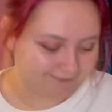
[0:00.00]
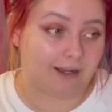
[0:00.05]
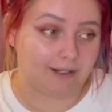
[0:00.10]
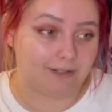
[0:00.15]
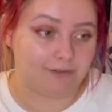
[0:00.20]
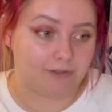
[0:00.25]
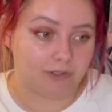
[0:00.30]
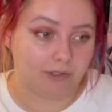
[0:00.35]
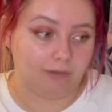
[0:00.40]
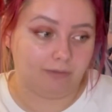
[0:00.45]
I
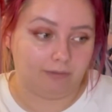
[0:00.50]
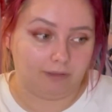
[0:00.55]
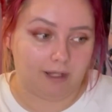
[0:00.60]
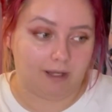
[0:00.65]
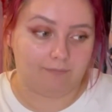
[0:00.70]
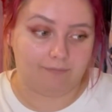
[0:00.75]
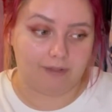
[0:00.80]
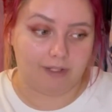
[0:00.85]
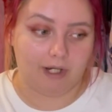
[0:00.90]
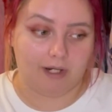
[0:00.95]
do
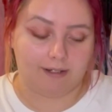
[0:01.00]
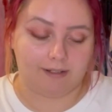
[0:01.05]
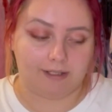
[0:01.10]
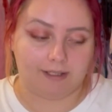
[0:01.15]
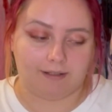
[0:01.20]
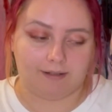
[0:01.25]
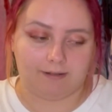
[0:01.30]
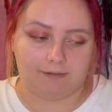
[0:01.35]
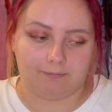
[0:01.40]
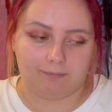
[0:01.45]
love the
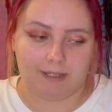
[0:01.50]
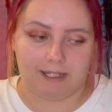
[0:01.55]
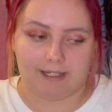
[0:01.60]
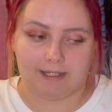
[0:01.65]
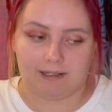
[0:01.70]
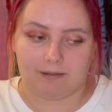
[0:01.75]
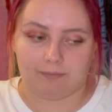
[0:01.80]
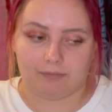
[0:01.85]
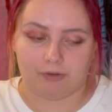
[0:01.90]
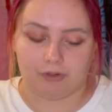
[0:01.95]
idea of being
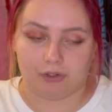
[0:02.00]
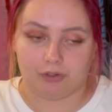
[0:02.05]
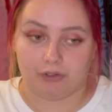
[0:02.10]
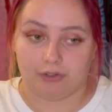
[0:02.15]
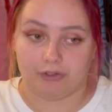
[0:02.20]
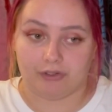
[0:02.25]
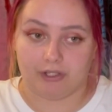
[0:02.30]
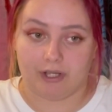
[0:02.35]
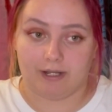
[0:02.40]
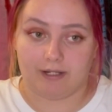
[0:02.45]
able to
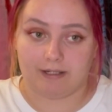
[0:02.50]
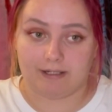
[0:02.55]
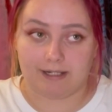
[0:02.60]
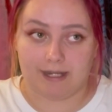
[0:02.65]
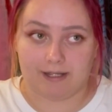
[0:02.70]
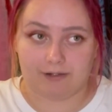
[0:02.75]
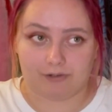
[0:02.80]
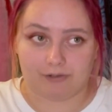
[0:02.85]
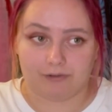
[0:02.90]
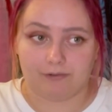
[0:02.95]
design
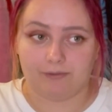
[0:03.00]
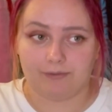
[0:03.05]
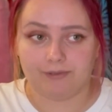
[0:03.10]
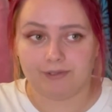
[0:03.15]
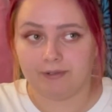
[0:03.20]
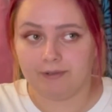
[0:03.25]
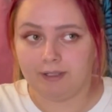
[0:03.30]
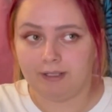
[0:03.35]
tattoos.